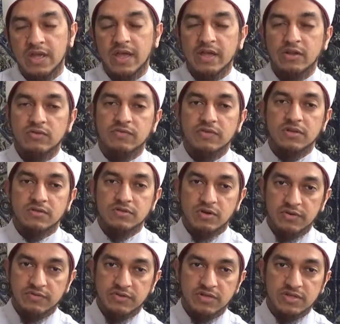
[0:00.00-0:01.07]
and you feel
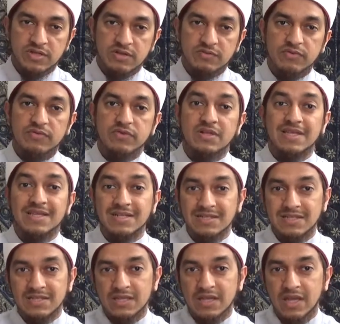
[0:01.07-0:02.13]
sorry for yourself, you feel
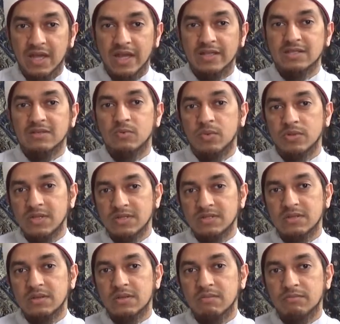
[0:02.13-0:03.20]
guilty, and it's the one that
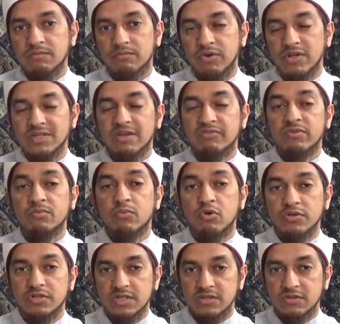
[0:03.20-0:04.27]
brings that
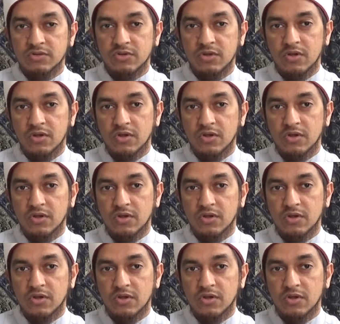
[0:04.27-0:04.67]
remorse in you.